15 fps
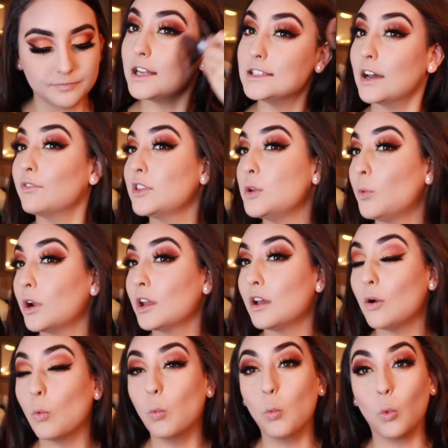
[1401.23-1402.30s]
I definitely want
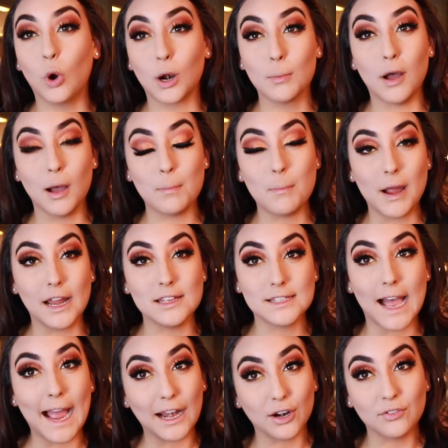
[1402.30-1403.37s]
to warm up my
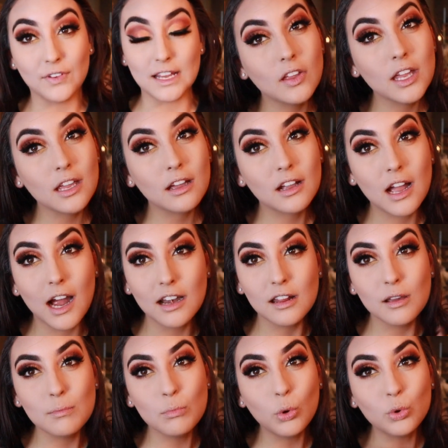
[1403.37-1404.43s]
entire face, like kind
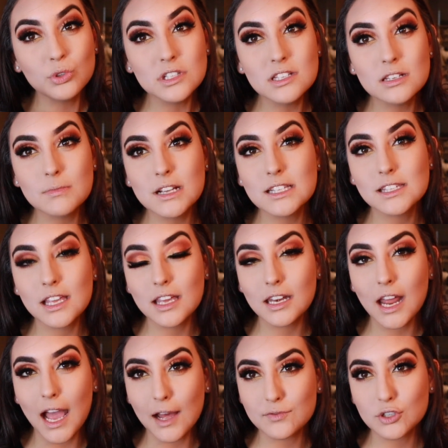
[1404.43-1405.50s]
of mold into my skin
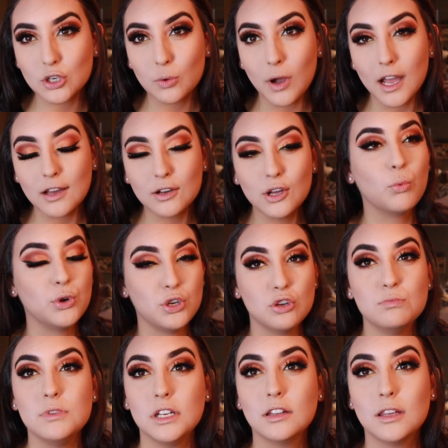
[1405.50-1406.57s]
after a while. When
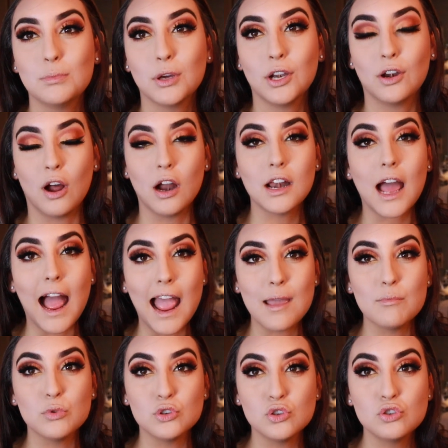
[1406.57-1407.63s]
you immediately put it on, I
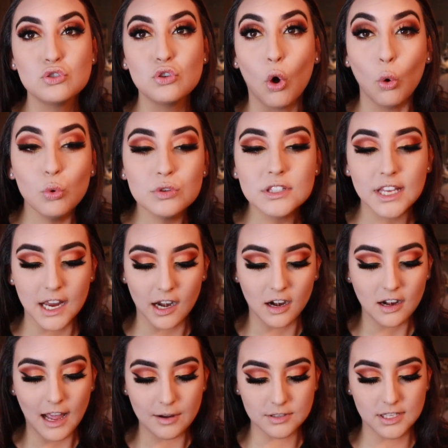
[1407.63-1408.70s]
was so
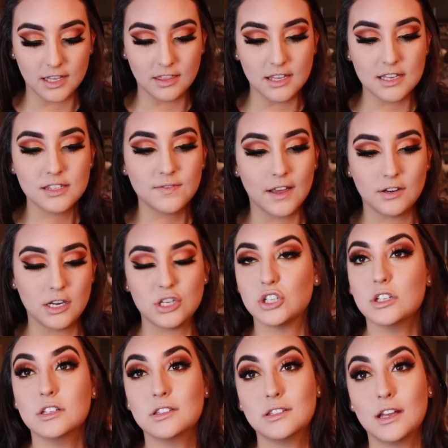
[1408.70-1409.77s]
scared. I was like, this
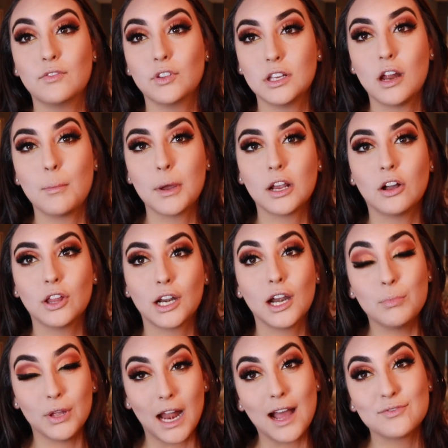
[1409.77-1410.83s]
foundation is definitely not my color.
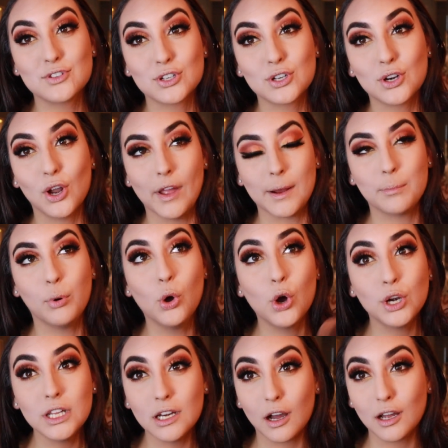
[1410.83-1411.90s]
But after like
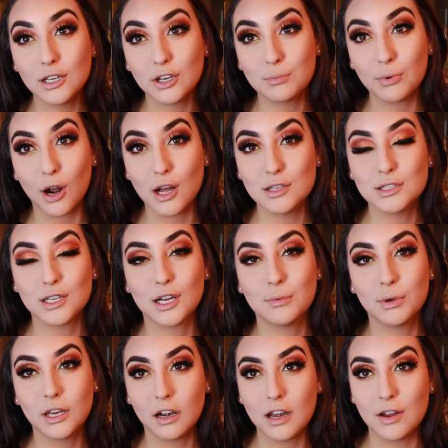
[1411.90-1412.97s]
putting on your
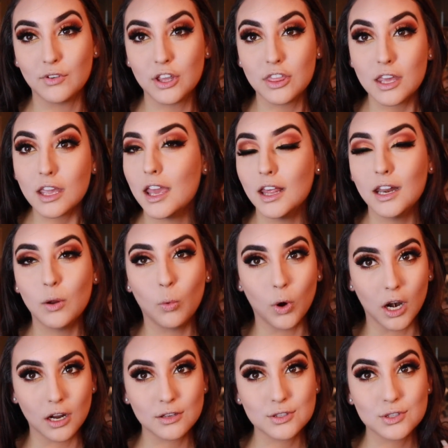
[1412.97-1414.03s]
bronzer, putting on everything, it
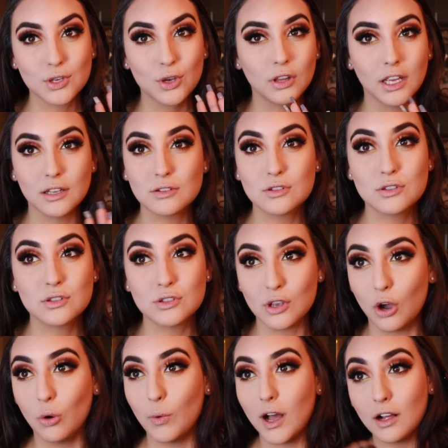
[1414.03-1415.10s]
works like
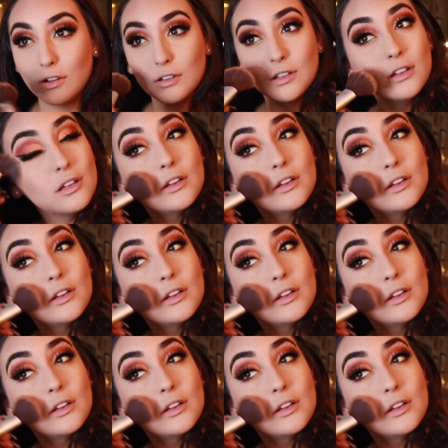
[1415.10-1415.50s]
so well.